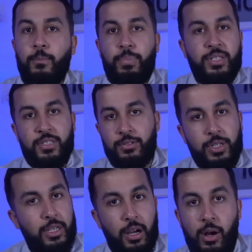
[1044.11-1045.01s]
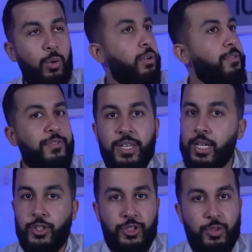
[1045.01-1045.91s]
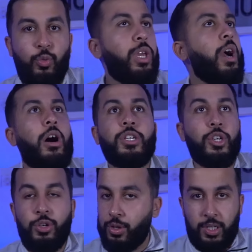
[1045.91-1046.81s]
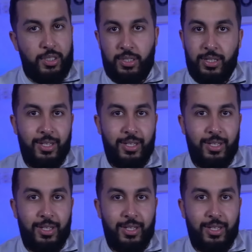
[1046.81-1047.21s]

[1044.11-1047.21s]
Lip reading: pizzeria, we're finished. We are cooked.